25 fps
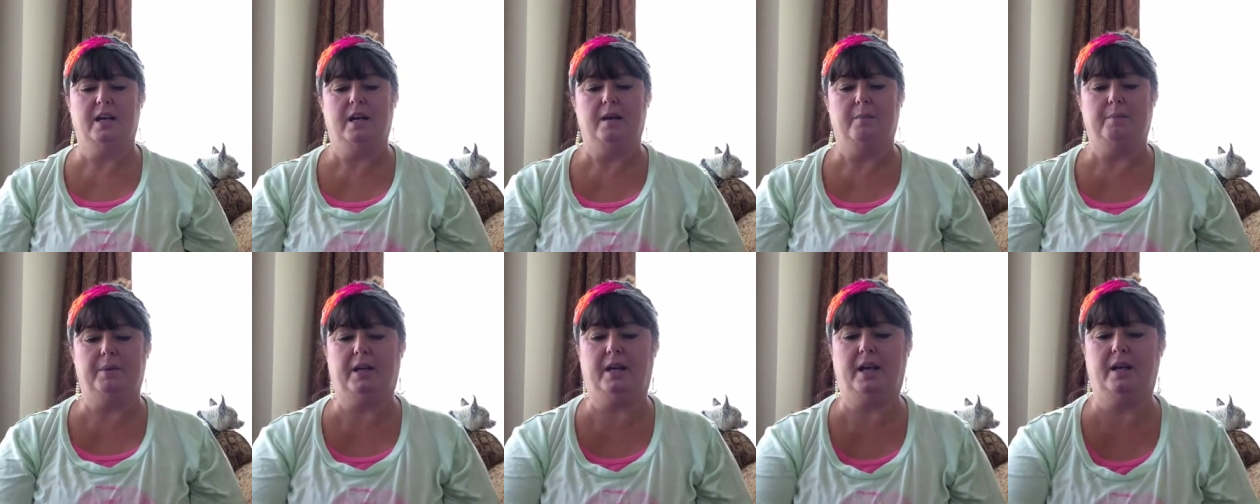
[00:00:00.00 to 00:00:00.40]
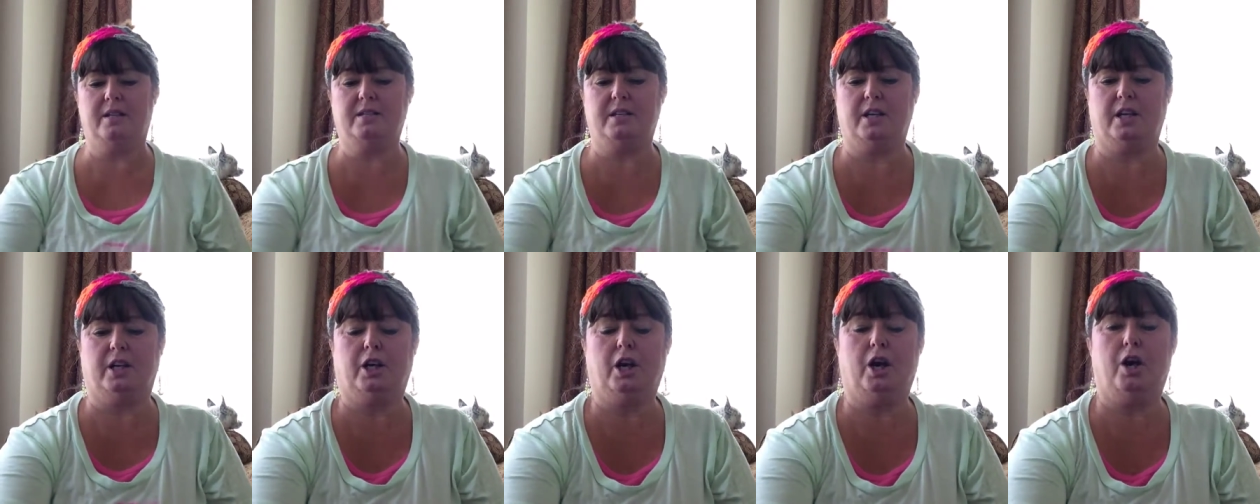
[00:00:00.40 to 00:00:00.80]
because
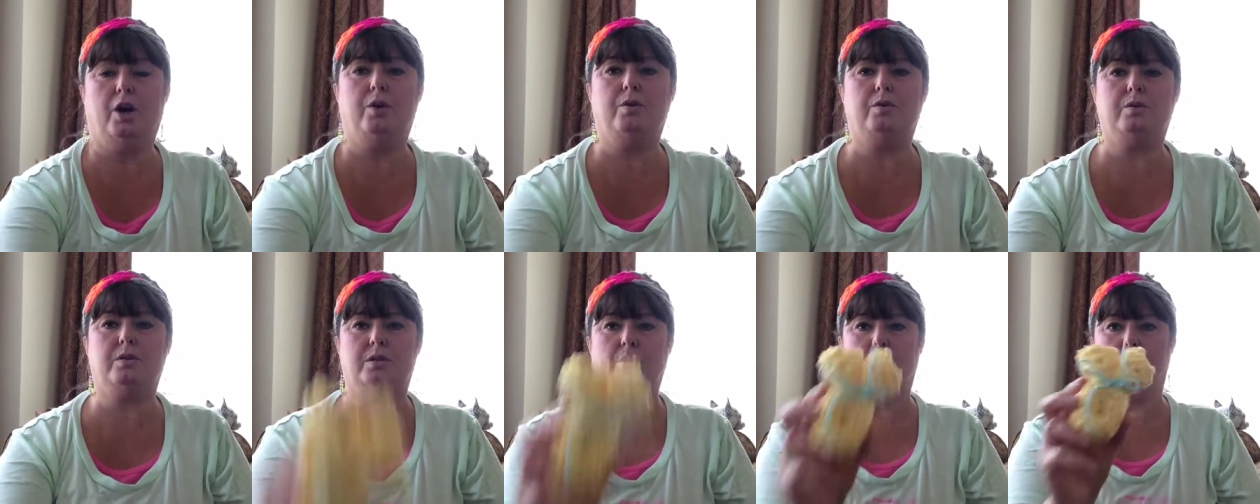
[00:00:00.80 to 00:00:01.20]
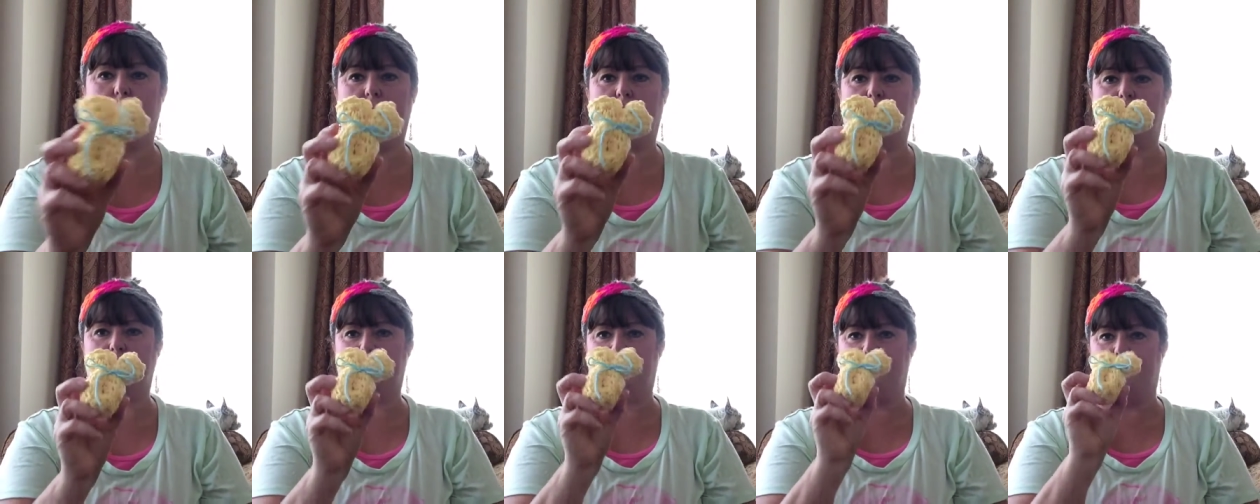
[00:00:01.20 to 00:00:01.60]
it goes
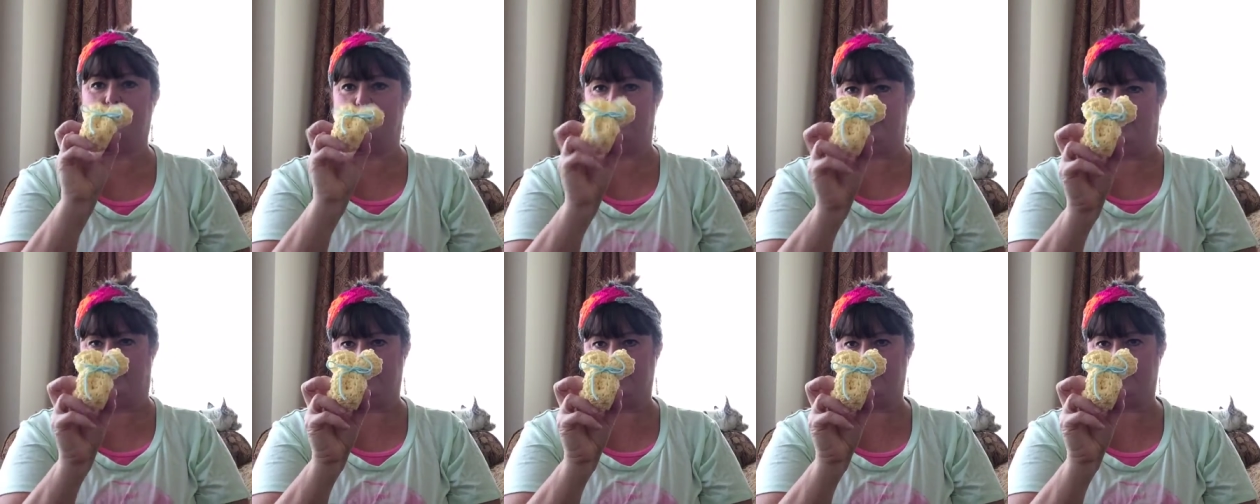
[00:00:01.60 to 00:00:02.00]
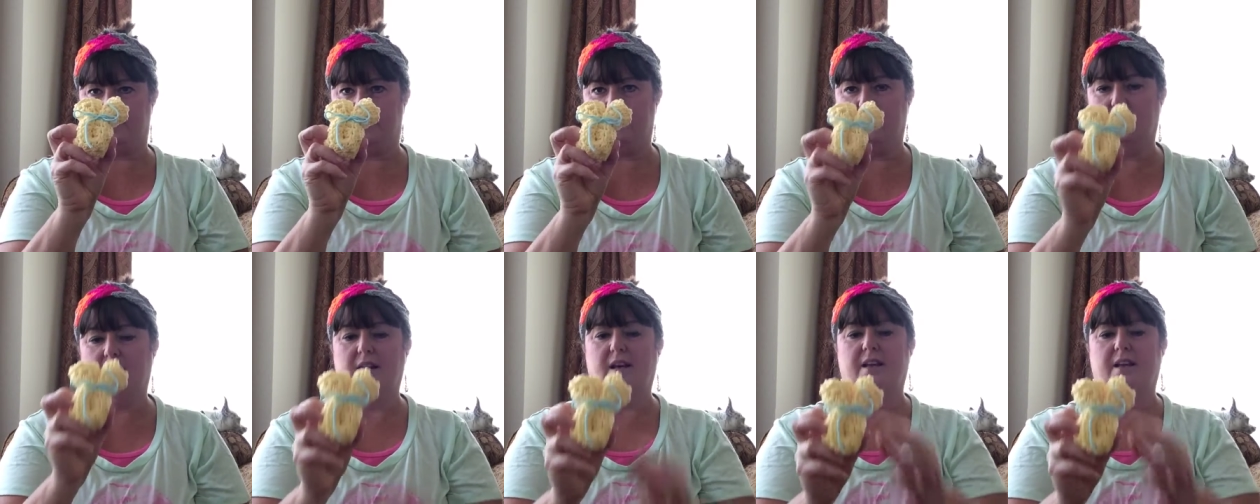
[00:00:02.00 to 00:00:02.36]
with this.